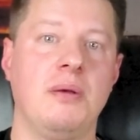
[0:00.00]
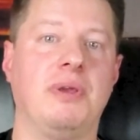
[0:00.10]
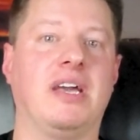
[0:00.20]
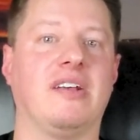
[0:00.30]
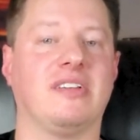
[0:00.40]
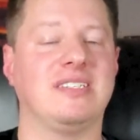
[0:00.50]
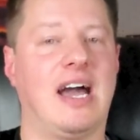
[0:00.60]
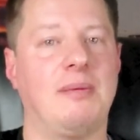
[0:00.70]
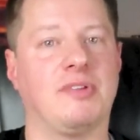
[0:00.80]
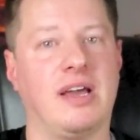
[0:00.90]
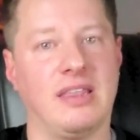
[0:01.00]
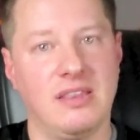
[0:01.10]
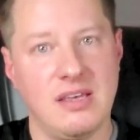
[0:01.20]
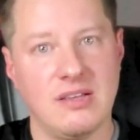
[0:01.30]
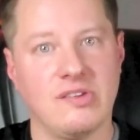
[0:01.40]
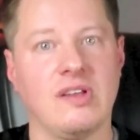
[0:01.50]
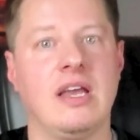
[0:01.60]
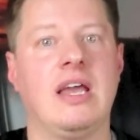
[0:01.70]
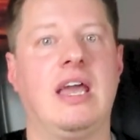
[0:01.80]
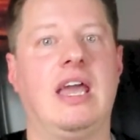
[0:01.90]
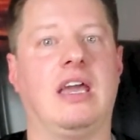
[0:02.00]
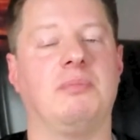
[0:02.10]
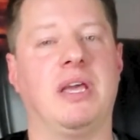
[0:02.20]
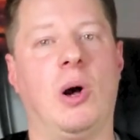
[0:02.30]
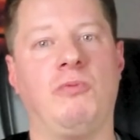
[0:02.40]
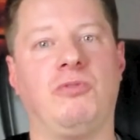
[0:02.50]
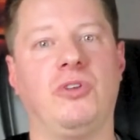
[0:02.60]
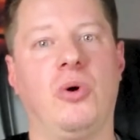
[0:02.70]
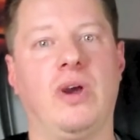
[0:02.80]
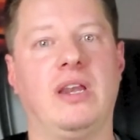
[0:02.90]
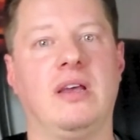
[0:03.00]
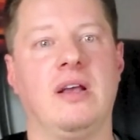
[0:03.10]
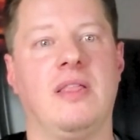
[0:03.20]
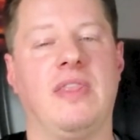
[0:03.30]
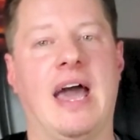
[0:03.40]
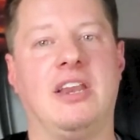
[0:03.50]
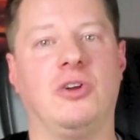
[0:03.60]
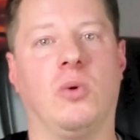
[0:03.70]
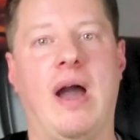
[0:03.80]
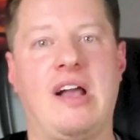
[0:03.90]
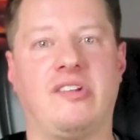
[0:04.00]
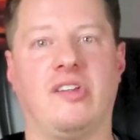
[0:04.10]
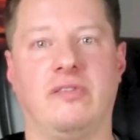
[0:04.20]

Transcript: because in times like this, it can be helpful knowing that your wax is